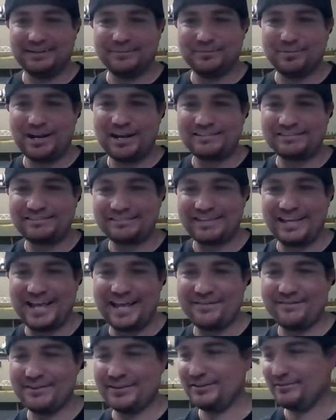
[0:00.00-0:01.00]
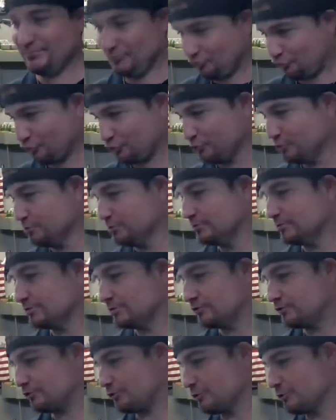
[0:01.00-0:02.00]
Brass is heavy. True.
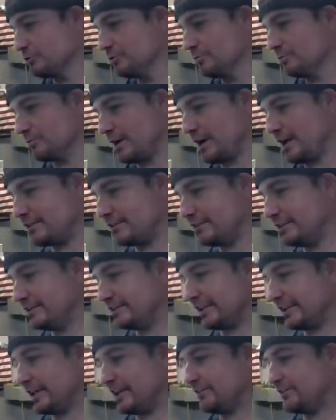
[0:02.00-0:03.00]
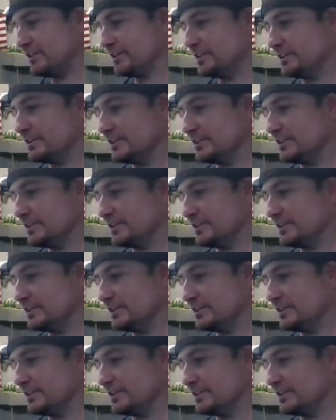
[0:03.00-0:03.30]
Brass is heavy.